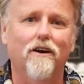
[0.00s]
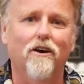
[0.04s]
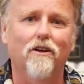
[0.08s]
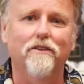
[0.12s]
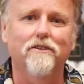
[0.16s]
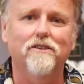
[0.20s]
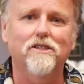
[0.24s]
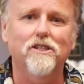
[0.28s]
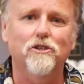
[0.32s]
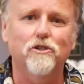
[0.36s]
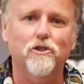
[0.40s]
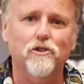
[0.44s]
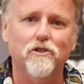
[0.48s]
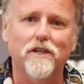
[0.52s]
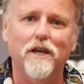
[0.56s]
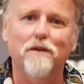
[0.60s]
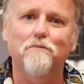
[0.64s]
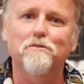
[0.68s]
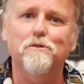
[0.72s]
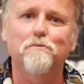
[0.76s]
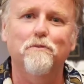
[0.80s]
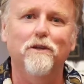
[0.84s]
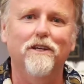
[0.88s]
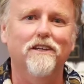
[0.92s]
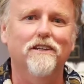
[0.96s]
all the teachers
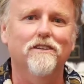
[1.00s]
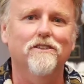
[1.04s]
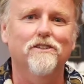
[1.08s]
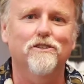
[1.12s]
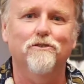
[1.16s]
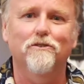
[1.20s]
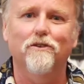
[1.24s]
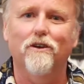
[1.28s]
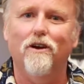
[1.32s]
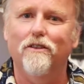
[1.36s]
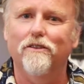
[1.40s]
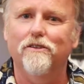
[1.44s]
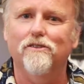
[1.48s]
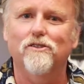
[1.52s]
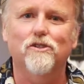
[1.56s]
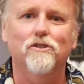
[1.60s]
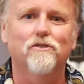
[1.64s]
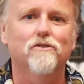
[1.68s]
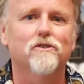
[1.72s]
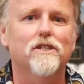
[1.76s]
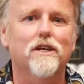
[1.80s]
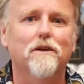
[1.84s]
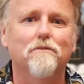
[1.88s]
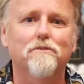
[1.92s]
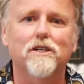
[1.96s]
I'm speaking to and all the
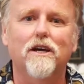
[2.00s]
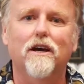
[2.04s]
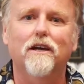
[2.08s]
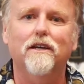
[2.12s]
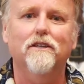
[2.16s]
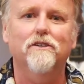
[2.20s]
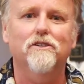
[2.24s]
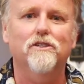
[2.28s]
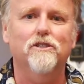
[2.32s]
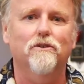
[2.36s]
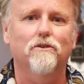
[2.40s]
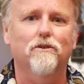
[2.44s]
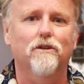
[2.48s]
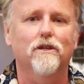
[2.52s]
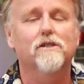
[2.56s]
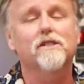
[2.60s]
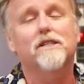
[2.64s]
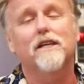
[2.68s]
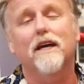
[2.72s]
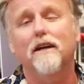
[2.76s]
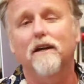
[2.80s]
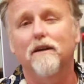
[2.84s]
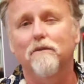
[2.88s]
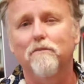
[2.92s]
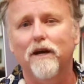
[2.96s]
students I'm talking to are
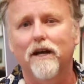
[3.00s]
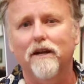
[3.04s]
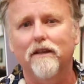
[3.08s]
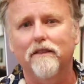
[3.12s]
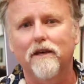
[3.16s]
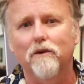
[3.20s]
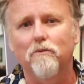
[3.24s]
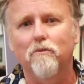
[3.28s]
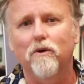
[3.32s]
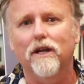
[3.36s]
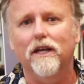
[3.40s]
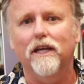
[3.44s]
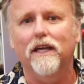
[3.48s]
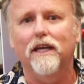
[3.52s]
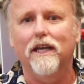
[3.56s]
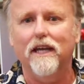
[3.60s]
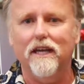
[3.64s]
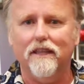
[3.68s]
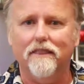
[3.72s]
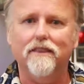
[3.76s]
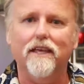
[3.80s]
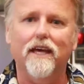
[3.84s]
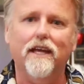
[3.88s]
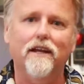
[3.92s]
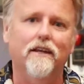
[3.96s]
excited about it. They want to
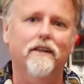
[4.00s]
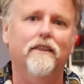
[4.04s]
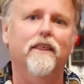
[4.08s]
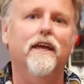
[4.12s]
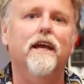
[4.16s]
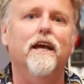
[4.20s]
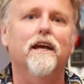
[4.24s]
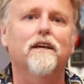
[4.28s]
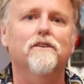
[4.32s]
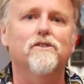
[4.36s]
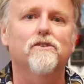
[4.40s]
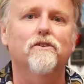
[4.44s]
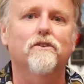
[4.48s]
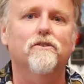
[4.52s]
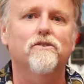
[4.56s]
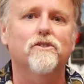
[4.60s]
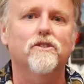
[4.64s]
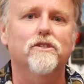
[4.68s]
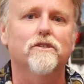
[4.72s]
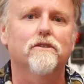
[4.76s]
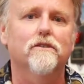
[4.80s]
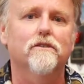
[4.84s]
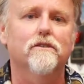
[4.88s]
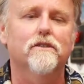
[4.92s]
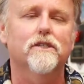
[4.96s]
get that in the hands of their
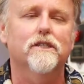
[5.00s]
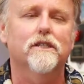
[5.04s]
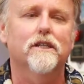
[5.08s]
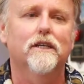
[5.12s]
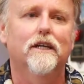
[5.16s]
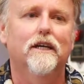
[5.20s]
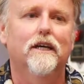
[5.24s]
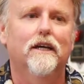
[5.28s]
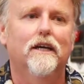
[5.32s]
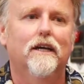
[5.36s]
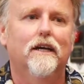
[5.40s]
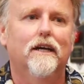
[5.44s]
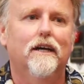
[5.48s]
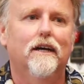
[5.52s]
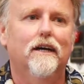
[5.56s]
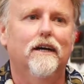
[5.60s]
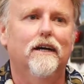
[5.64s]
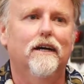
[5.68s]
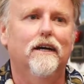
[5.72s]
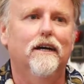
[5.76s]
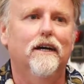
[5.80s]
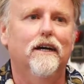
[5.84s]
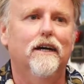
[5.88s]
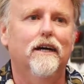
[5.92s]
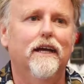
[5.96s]
students.
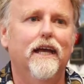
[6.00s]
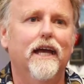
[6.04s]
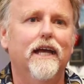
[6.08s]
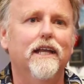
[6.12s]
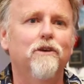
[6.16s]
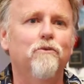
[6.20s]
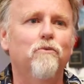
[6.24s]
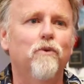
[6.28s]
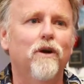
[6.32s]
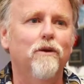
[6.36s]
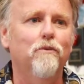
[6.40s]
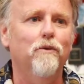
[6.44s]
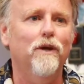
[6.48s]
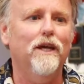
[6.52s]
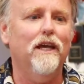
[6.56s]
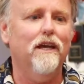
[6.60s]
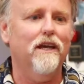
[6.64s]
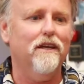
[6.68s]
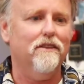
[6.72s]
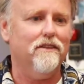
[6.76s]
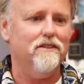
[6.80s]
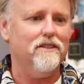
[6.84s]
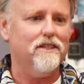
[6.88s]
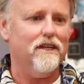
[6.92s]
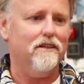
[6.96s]
Any way we can
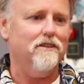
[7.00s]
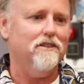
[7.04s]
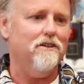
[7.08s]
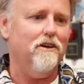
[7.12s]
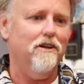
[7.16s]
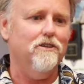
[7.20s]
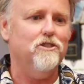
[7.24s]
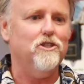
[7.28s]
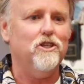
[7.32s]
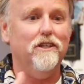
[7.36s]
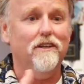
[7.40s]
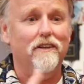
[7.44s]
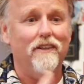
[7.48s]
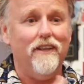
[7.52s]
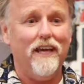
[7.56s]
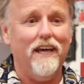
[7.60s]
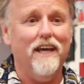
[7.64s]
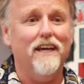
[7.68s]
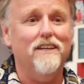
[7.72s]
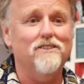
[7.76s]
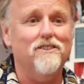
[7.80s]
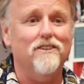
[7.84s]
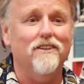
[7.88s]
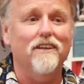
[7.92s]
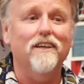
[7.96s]
get the technology into the
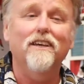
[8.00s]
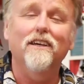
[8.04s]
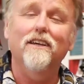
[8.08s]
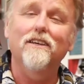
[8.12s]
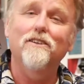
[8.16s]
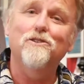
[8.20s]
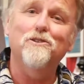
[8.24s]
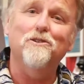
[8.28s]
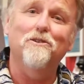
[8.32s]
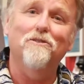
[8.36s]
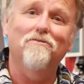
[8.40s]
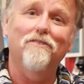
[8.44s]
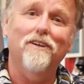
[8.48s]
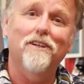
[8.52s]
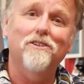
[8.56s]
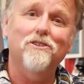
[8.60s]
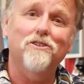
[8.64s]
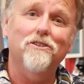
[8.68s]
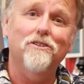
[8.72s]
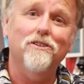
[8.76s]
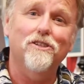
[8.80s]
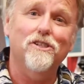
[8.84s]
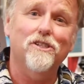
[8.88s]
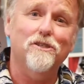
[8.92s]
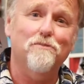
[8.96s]
hands of the kids will
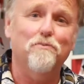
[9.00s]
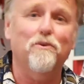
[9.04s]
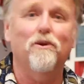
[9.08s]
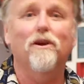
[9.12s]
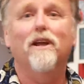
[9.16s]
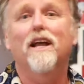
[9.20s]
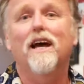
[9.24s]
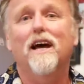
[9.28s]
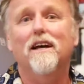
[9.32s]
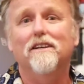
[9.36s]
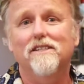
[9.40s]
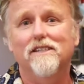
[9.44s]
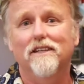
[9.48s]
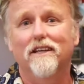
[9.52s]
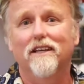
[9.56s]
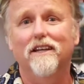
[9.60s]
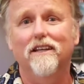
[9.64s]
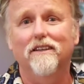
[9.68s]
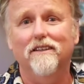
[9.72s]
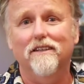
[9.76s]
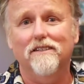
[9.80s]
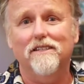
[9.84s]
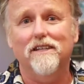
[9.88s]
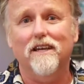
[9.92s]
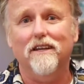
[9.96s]
eventually spread out to
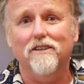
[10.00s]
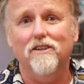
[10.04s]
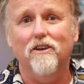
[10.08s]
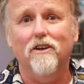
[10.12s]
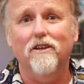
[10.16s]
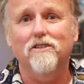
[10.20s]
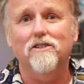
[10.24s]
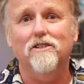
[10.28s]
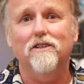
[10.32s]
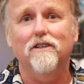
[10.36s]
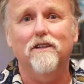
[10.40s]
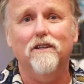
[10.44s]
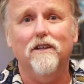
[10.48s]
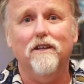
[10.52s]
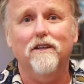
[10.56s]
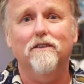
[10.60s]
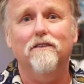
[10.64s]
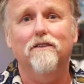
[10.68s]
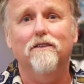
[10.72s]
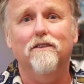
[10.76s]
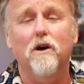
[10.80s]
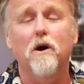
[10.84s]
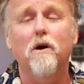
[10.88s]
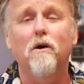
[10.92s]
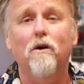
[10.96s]
getting the technology into
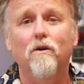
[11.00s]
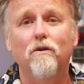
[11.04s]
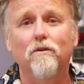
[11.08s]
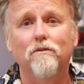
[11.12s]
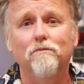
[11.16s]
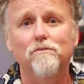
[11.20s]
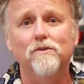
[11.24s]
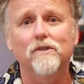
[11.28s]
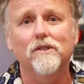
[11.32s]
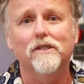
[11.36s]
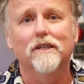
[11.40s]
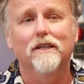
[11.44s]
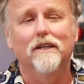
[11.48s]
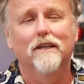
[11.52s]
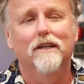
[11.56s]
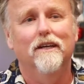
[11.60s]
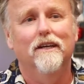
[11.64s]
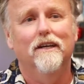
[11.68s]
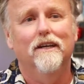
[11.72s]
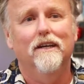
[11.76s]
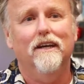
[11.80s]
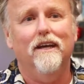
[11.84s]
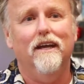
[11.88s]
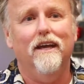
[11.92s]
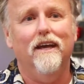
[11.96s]
the homes.
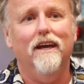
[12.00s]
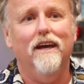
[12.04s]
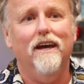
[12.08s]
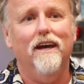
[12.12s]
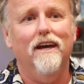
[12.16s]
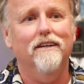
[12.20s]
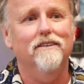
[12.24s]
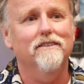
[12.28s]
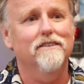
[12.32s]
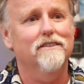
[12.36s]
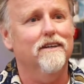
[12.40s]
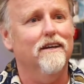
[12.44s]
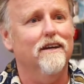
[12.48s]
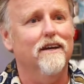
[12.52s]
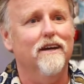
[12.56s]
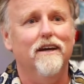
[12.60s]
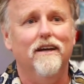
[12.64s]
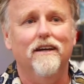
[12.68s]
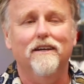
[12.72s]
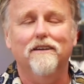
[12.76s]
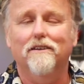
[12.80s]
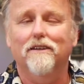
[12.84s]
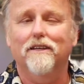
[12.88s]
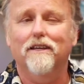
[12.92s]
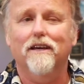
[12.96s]
And
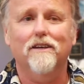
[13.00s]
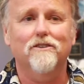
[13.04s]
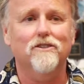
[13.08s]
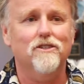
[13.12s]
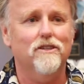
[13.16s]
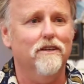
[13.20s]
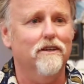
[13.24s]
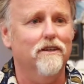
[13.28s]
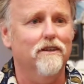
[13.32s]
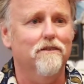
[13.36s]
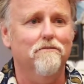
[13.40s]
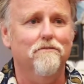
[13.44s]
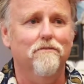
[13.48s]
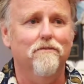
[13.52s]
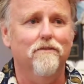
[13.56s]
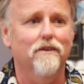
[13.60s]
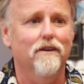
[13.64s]
gosh, the